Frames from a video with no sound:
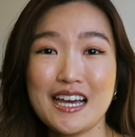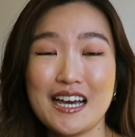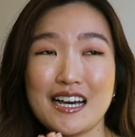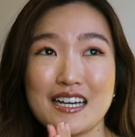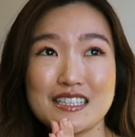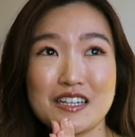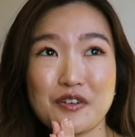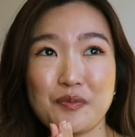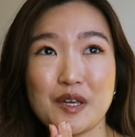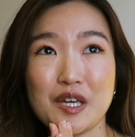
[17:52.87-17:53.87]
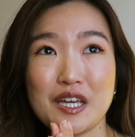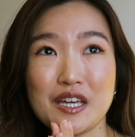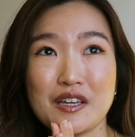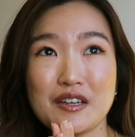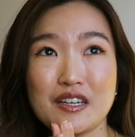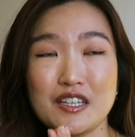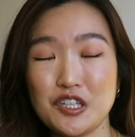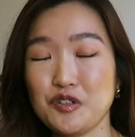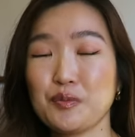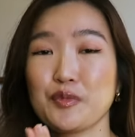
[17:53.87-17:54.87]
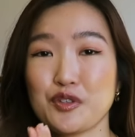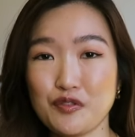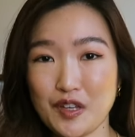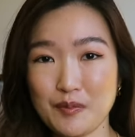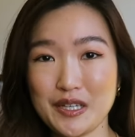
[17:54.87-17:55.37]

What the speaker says: and that would be you motivate